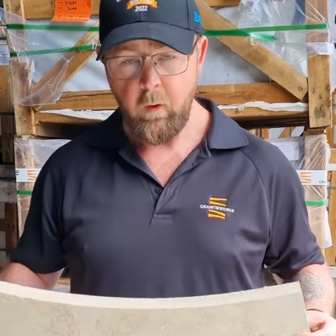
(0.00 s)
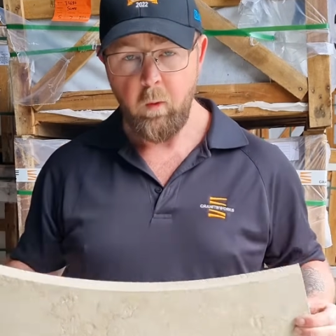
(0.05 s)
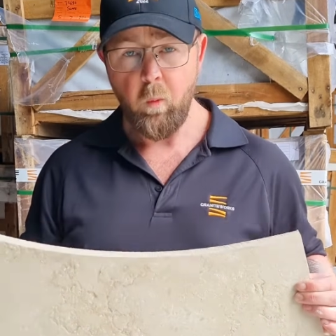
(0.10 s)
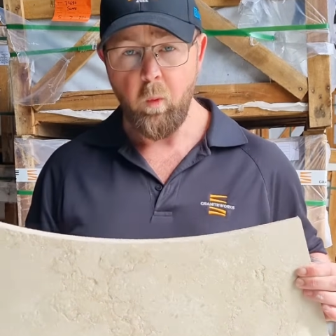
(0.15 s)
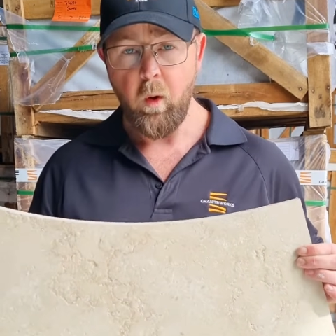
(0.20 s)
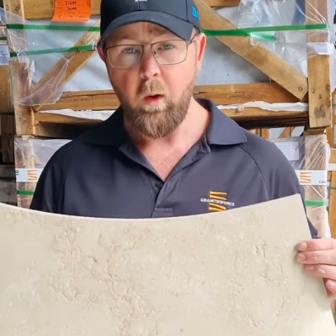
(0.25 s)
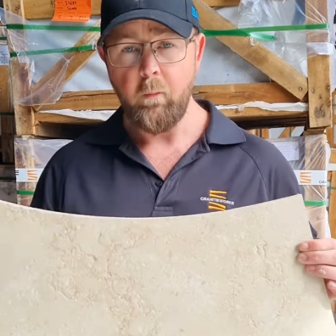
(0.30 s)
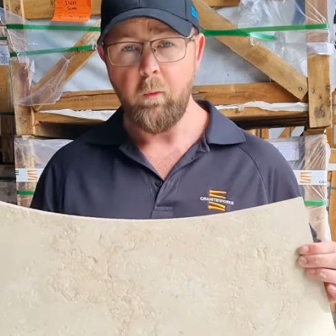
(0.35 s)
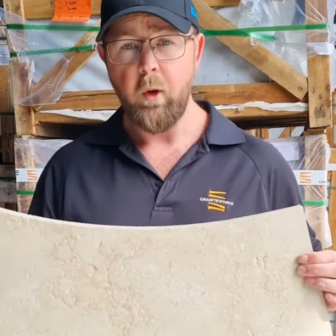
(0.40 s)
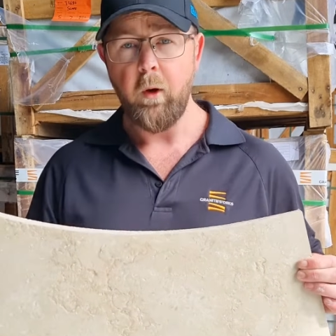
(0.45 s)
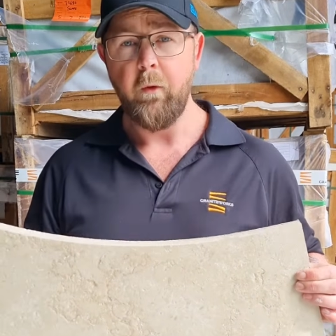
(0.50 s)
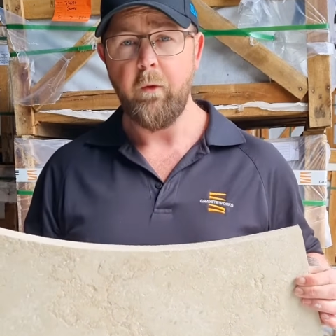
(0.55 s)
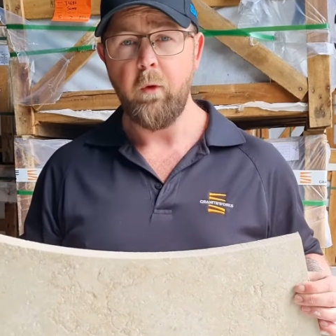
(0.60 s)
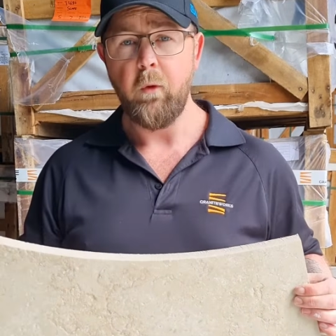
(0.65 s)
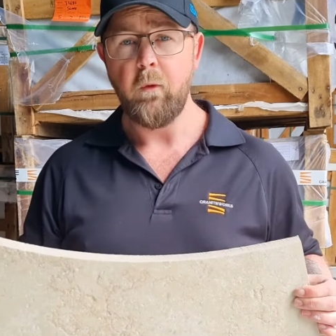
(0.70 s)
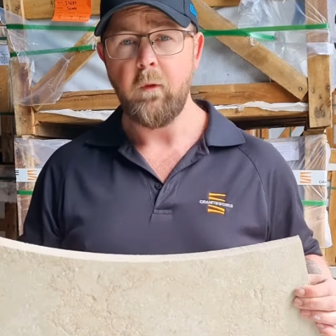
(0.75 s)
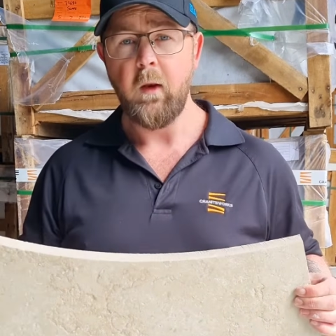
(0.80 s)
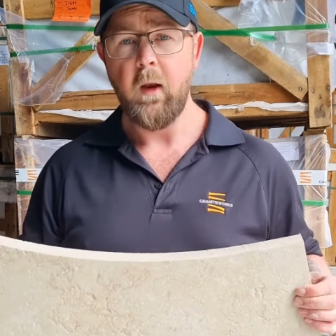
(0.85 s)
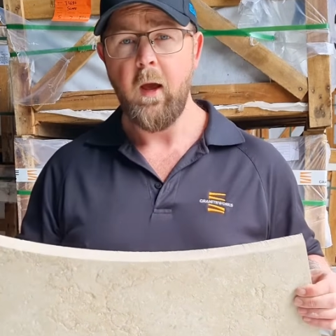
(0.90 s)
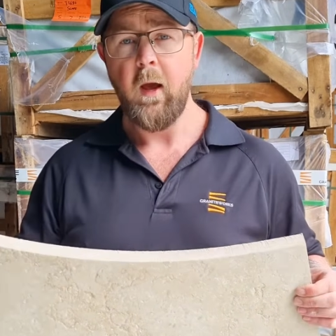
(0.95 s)
What I'm going to do
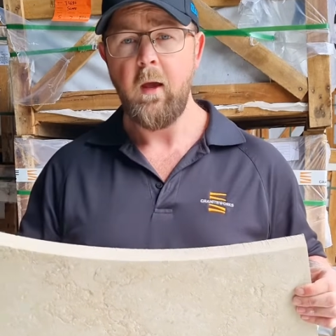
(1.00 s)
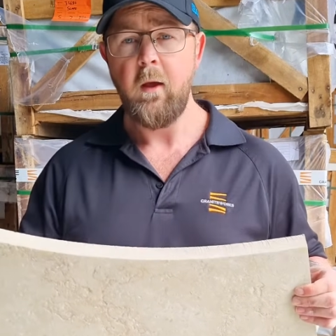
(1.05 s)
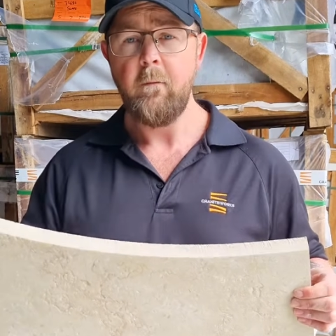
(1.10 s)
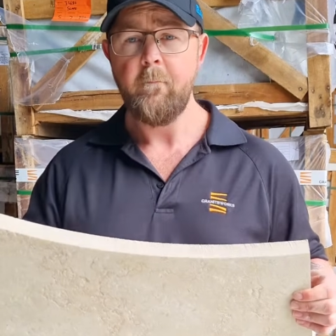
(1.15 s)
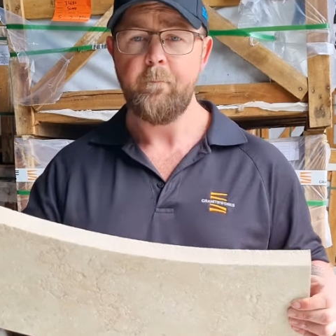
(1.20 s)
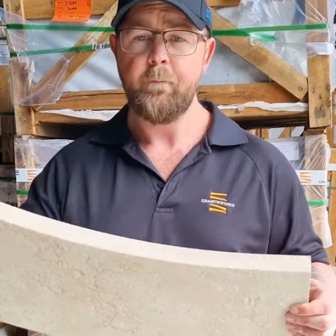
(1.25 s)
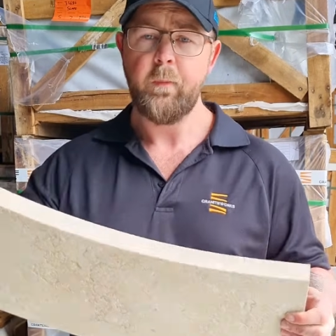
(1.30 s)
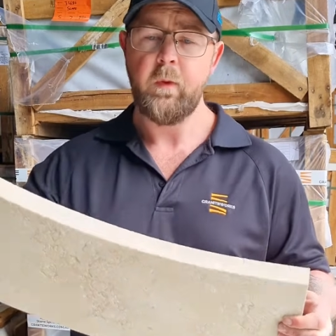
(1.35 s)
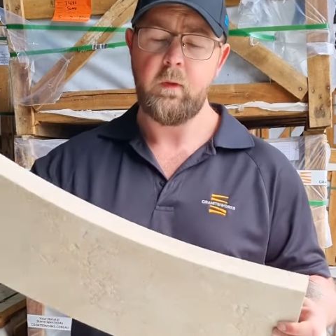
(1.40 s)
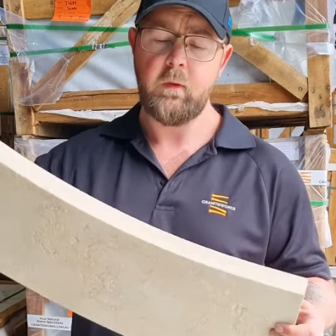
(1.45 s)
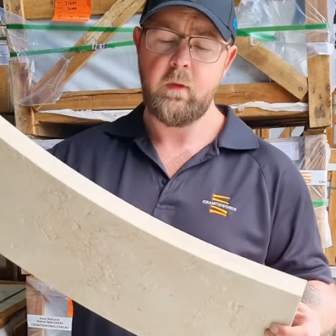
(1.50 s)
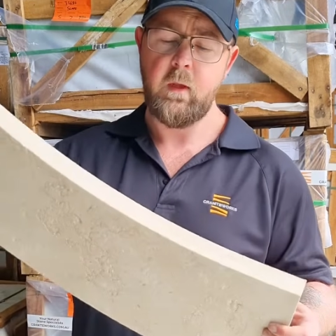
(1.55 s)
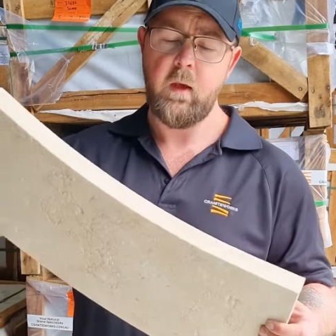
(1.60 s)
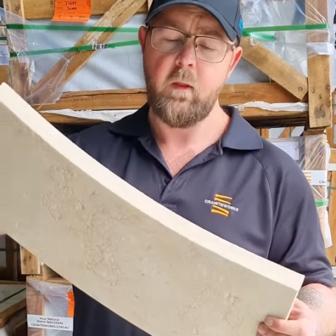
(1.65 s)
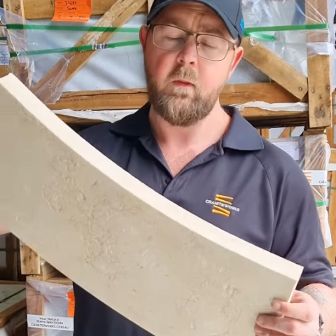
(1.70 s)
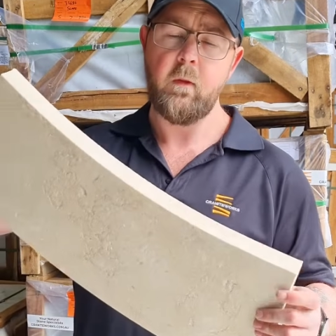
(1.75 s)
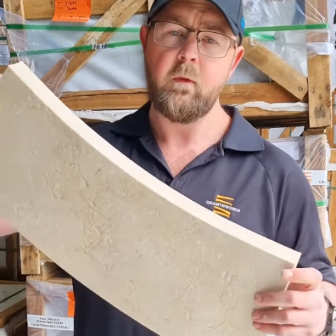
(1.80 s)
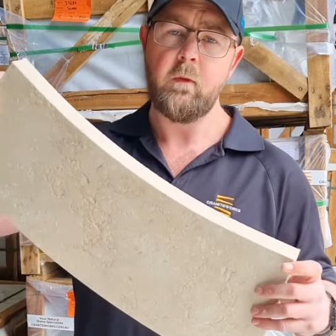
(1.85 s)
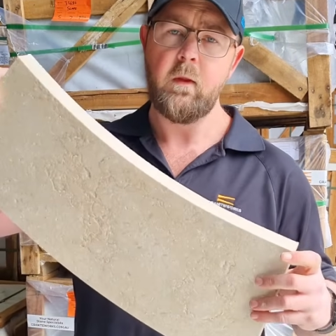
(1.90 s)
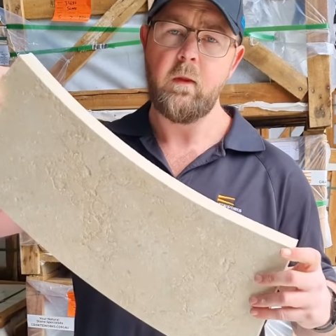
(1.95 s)
today is take
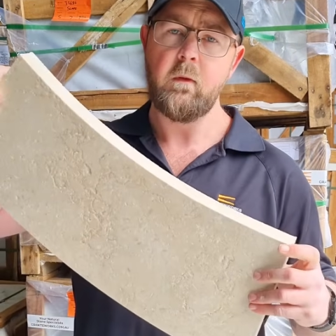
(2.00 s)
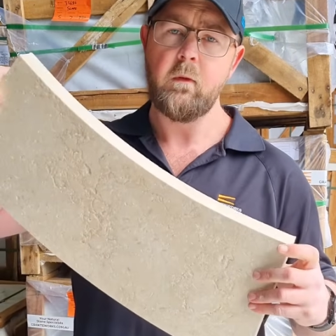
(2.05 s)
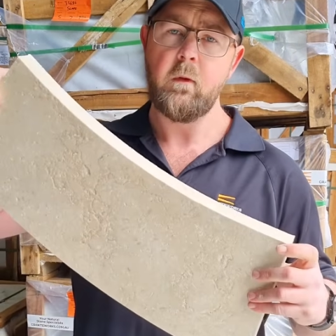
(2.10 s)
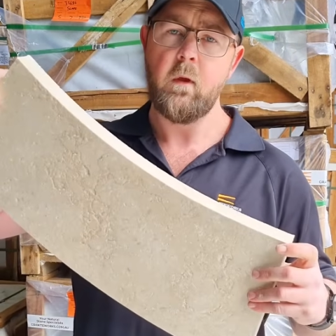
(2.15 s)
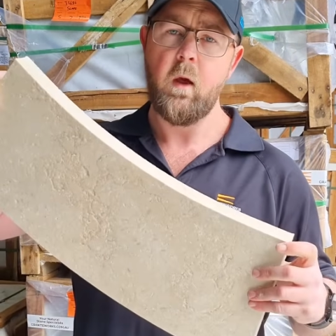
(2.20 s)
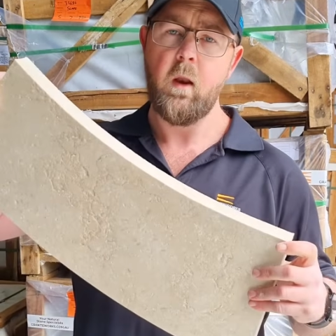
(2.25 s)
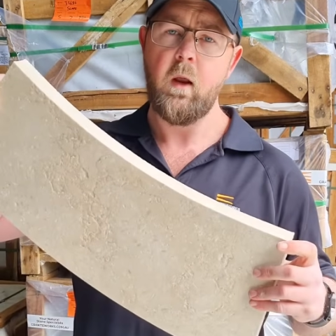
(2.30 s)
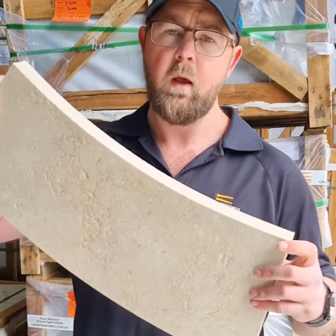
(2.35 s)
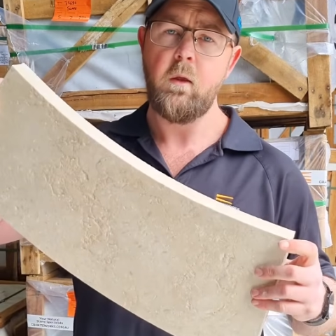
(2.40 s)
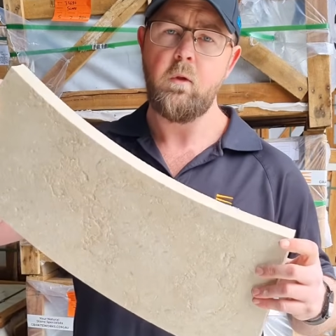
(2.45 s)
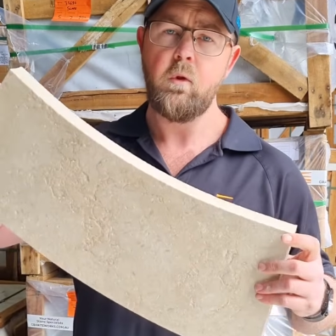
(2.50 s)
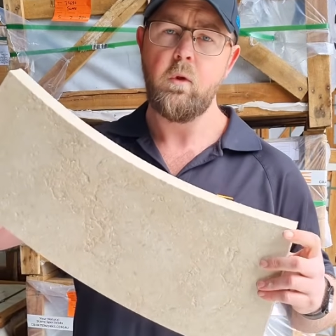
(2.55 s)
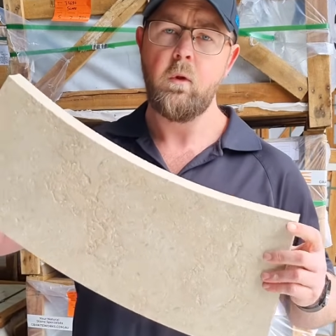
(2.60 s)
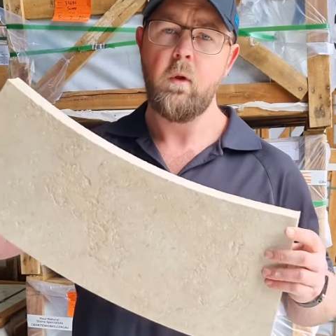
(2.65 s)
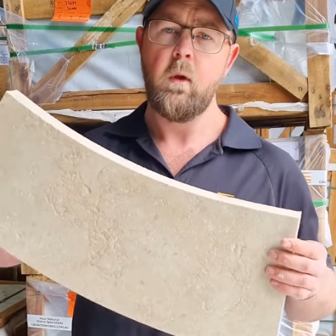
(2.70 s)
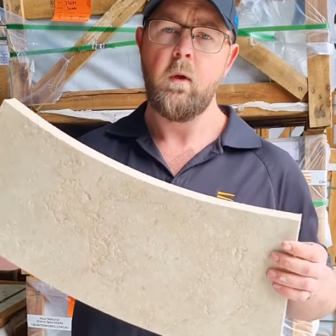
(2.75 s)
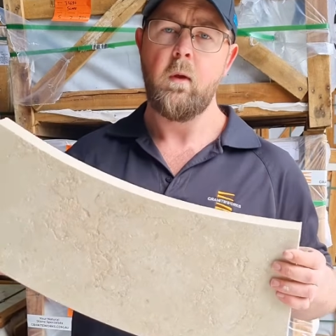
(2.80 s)
this inside edge,